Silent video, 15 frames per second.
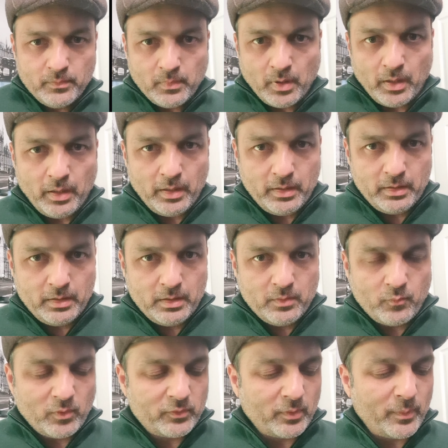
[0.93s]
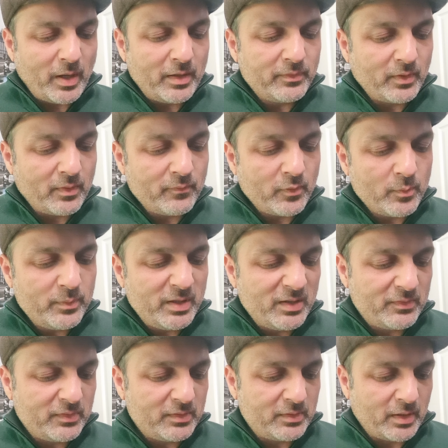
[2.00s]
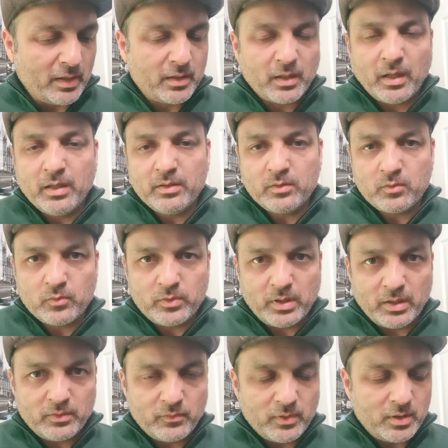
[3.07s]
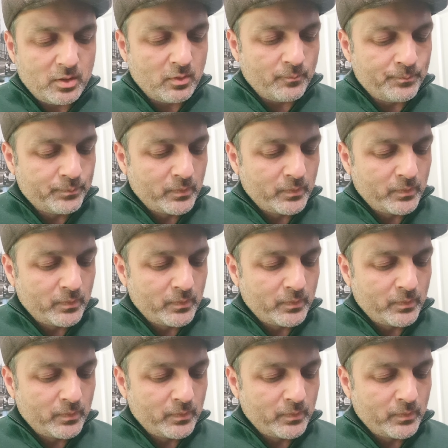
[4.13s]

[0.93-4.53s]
Hey, what's up guys, I'm from BSc Tech. In today's video